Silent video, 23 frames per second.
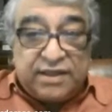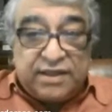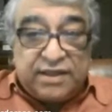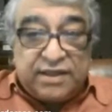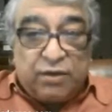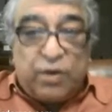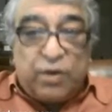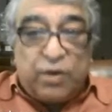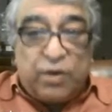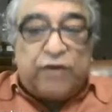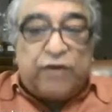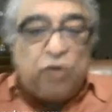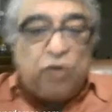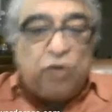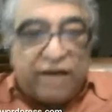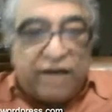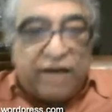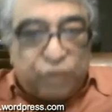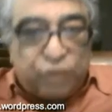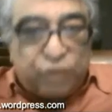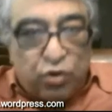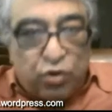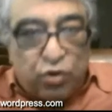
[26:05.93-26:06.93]
We, you
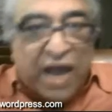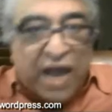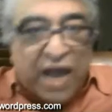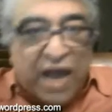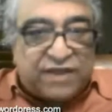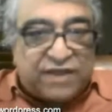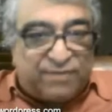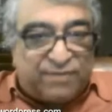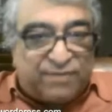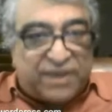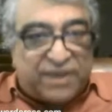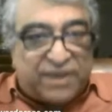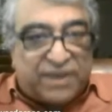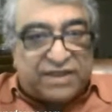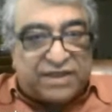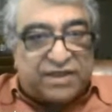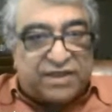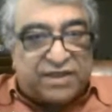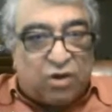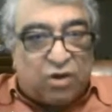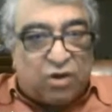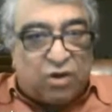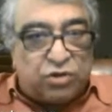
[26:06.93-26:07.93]
have two aspects
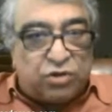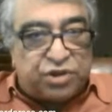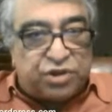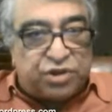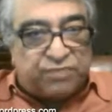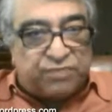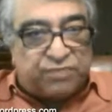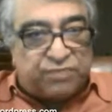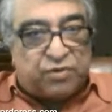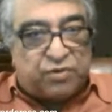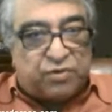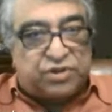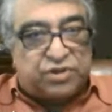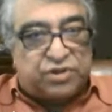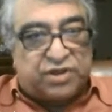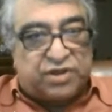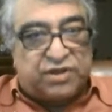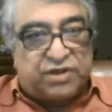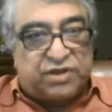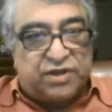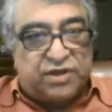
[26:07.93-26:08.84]
as a conscious person.